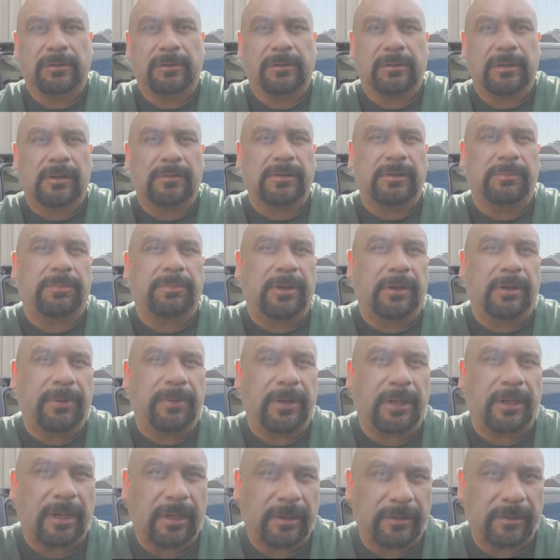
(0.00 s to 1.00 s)
that was a
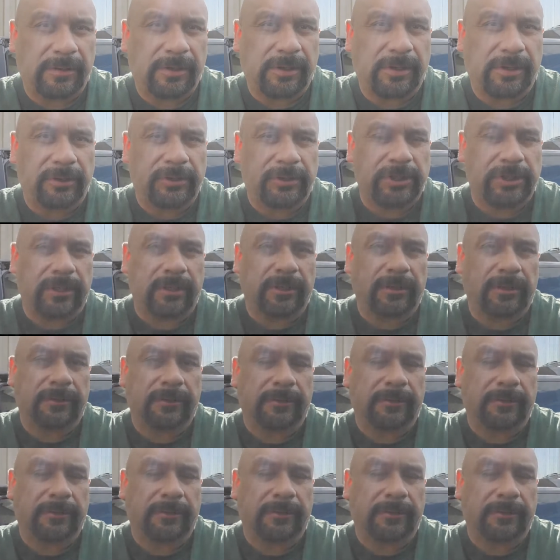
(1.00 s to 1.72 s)
public execution.